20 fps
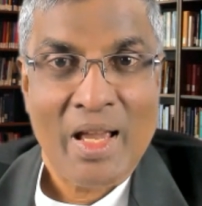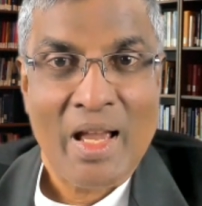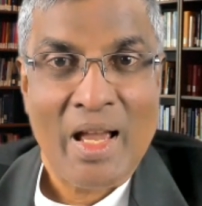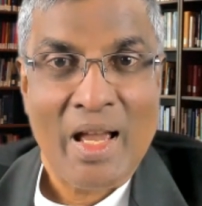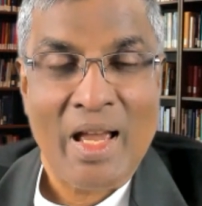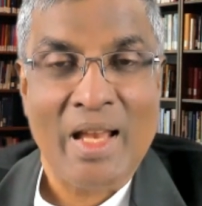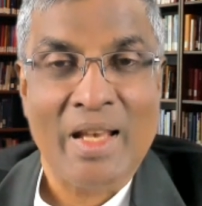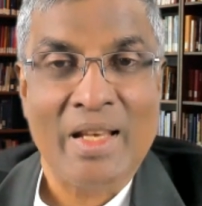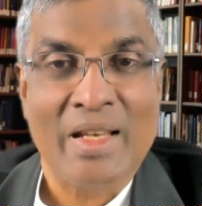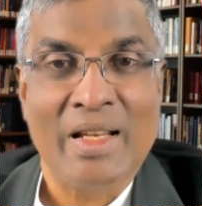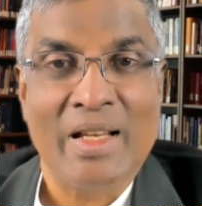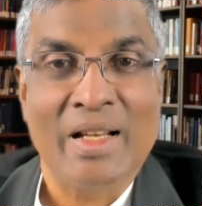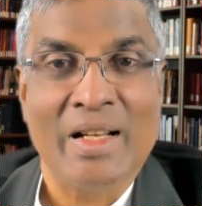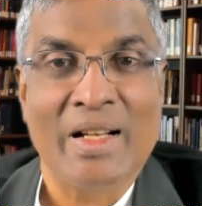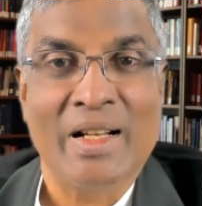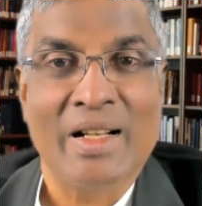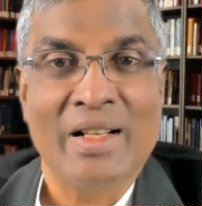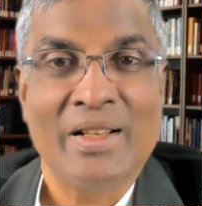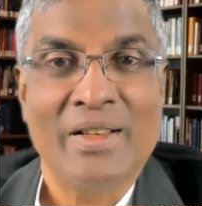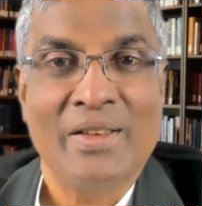And
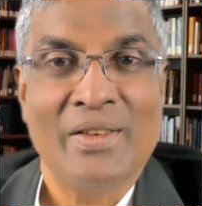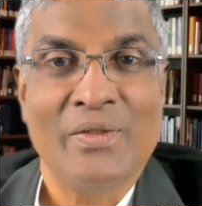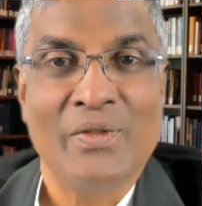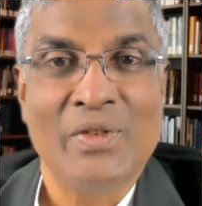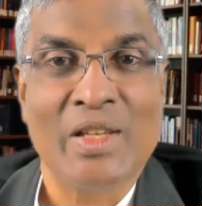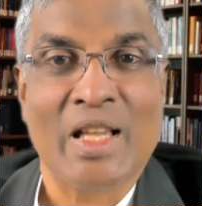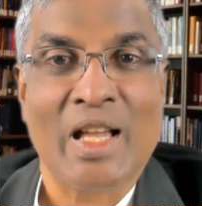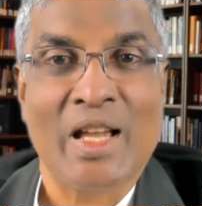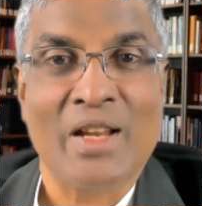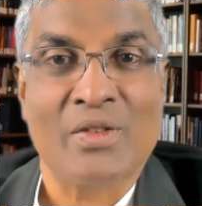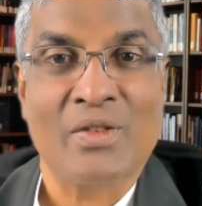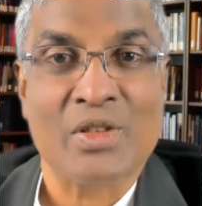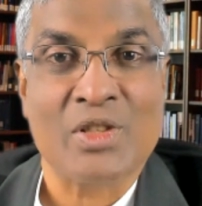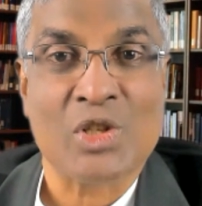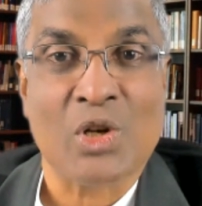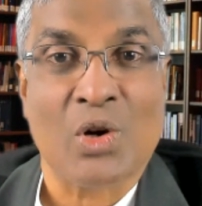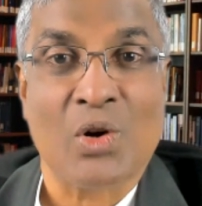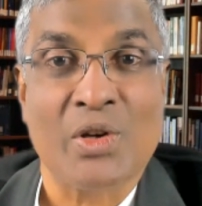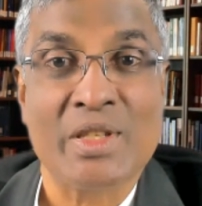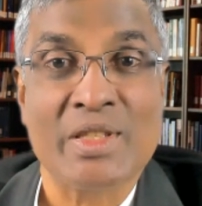uh, we can
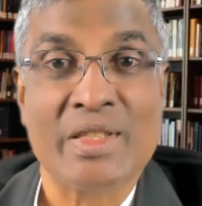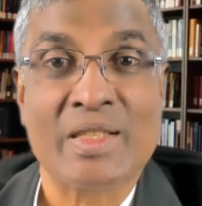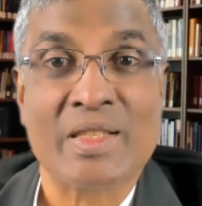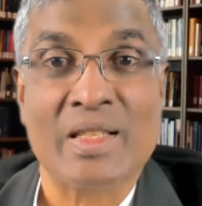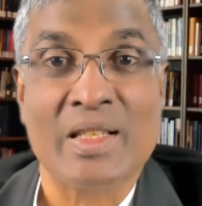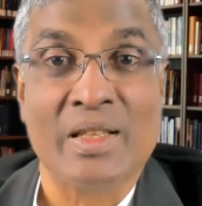rejoice